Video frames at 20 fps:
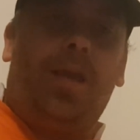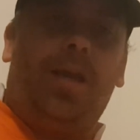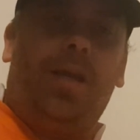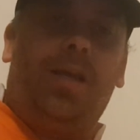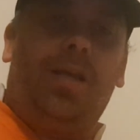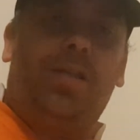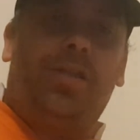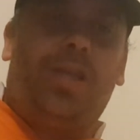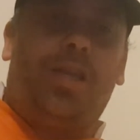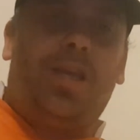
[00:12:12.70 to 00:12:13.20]

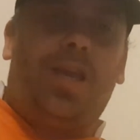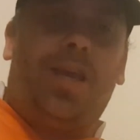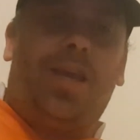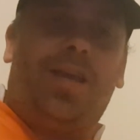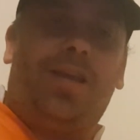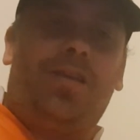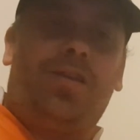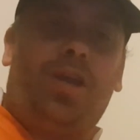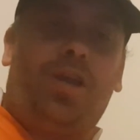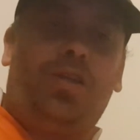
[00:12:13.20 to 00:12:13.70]
So yeah,
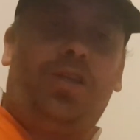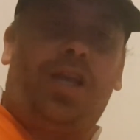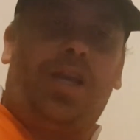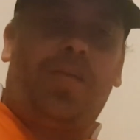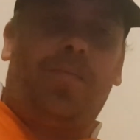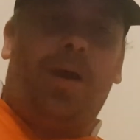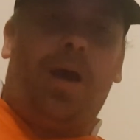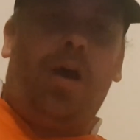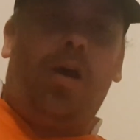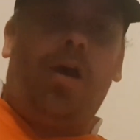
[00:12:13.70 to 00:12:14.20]
go check
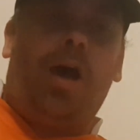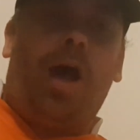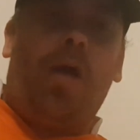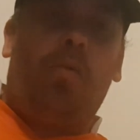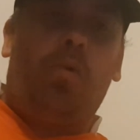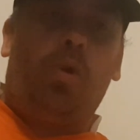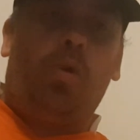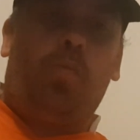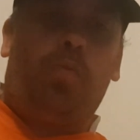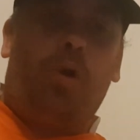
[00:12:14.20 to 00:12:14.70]
them out. I
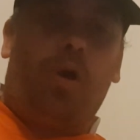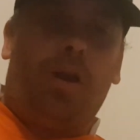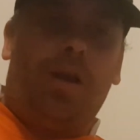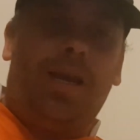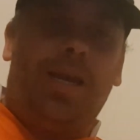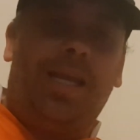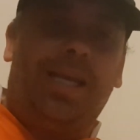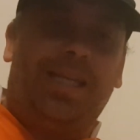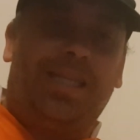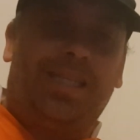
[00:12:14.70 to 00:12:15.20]
will put a
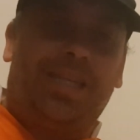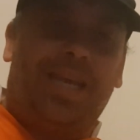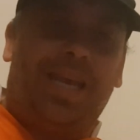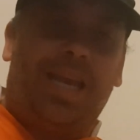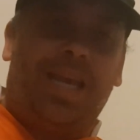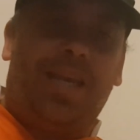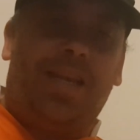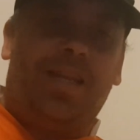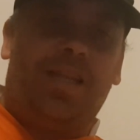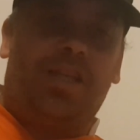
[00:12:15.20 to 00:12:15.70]
list
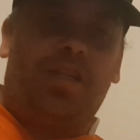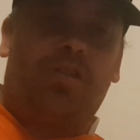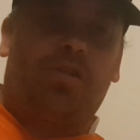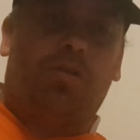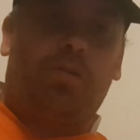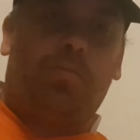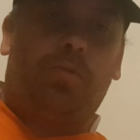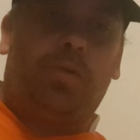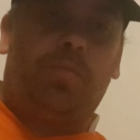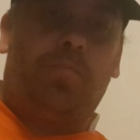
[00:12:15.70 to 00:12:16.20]
in the
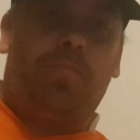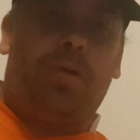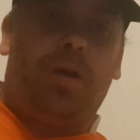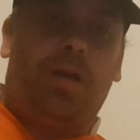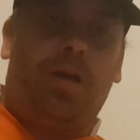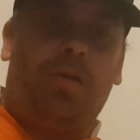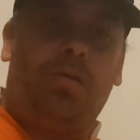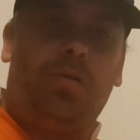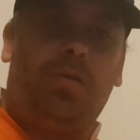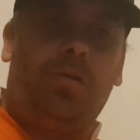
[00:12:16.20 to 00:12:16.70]
description
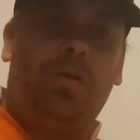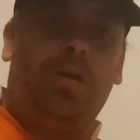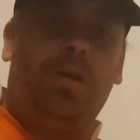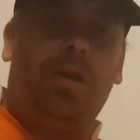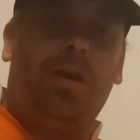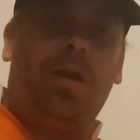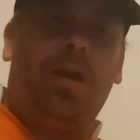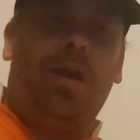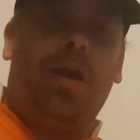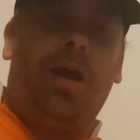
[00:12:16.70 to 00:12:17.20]
below,
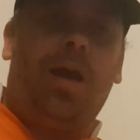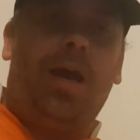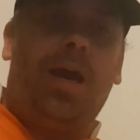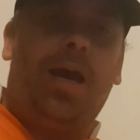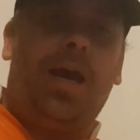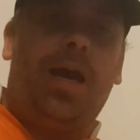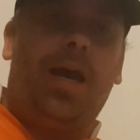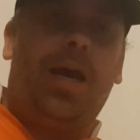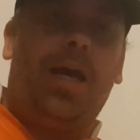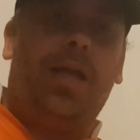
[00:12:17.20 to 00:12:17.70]

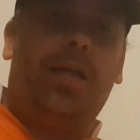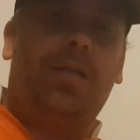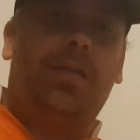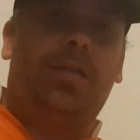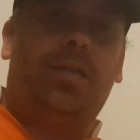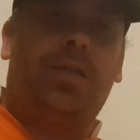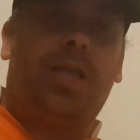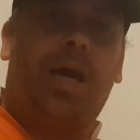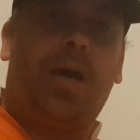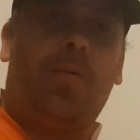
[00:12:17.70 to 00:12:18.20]
and
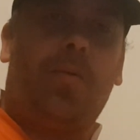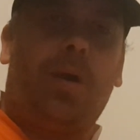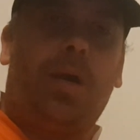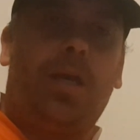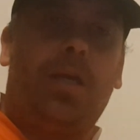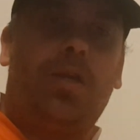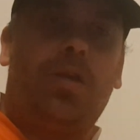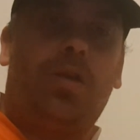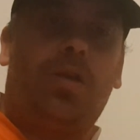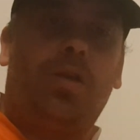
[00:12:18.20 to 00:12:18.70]
that way
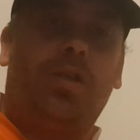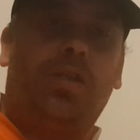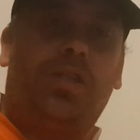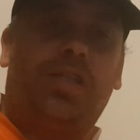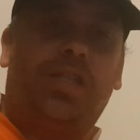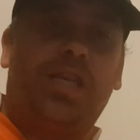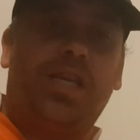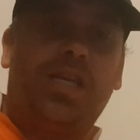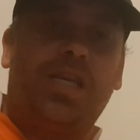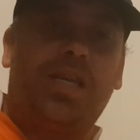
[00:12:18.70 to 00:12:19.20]
you can
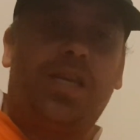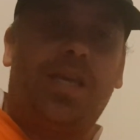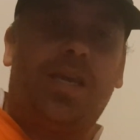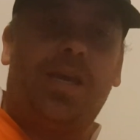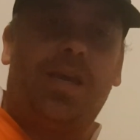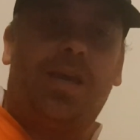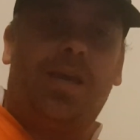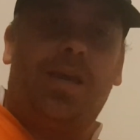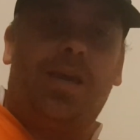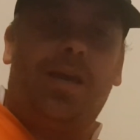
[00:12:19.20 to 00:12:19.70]
see
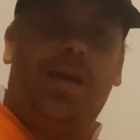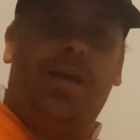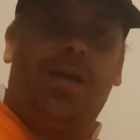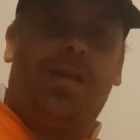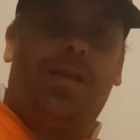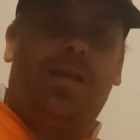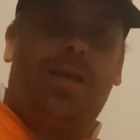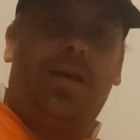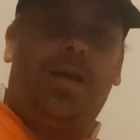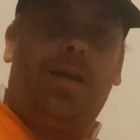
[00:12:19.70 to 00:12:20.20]

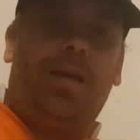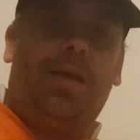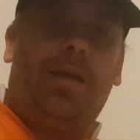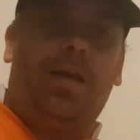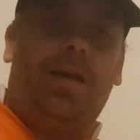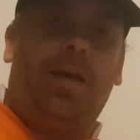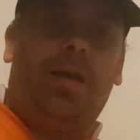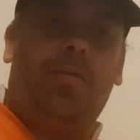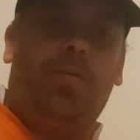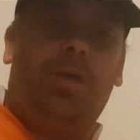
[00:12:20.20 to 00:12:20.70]
that
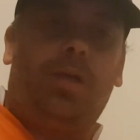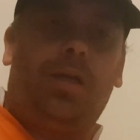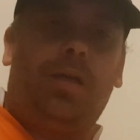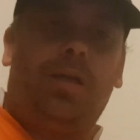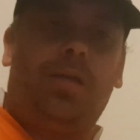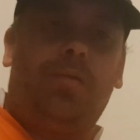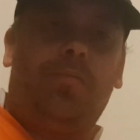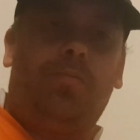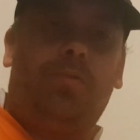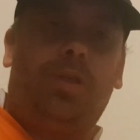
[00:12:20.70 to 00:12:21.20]

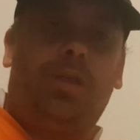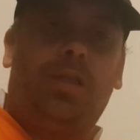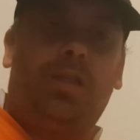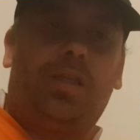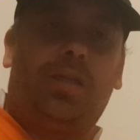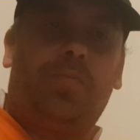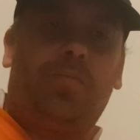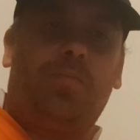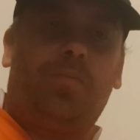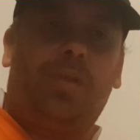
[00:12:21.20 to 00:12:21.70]
what it is
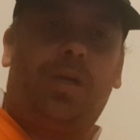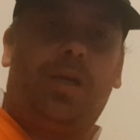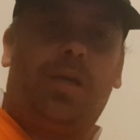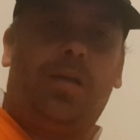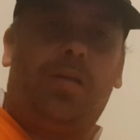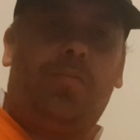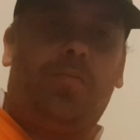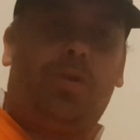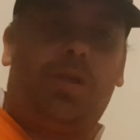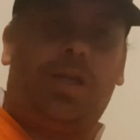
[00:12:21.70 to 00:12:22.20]

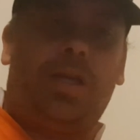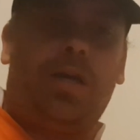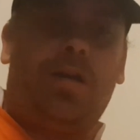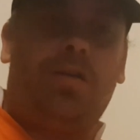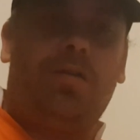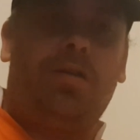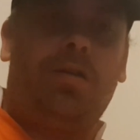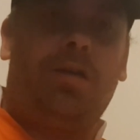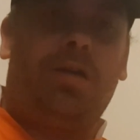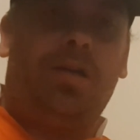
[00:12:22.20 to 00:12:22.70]
what they
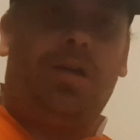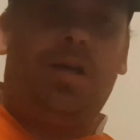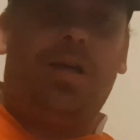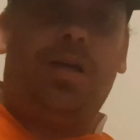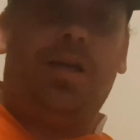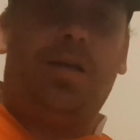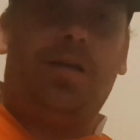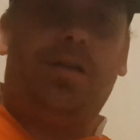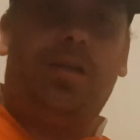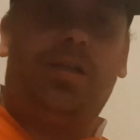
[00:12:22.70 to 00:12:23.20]
are,
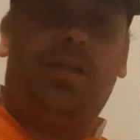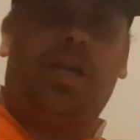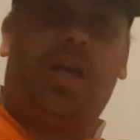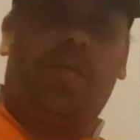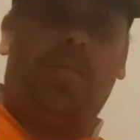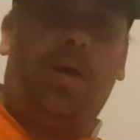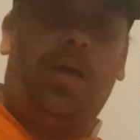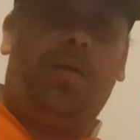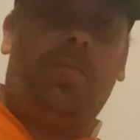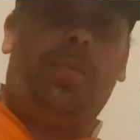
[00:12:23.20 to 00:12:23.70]
and check them
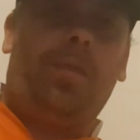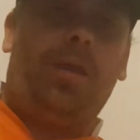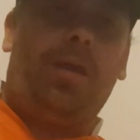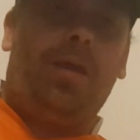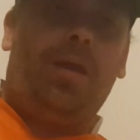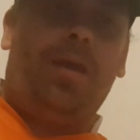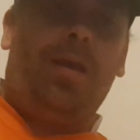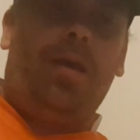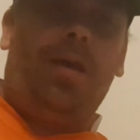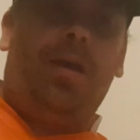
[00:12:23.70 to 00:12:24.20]
out.
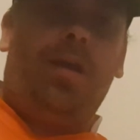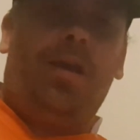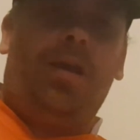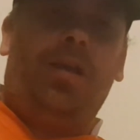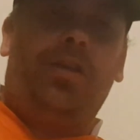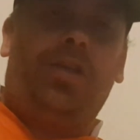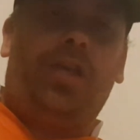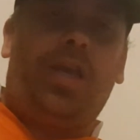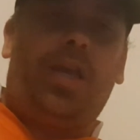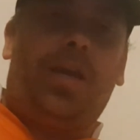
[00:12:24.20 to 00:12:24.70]

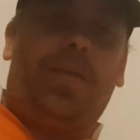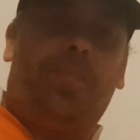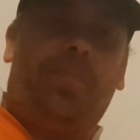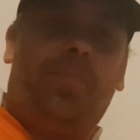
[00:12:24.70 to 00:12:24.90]
So yeah,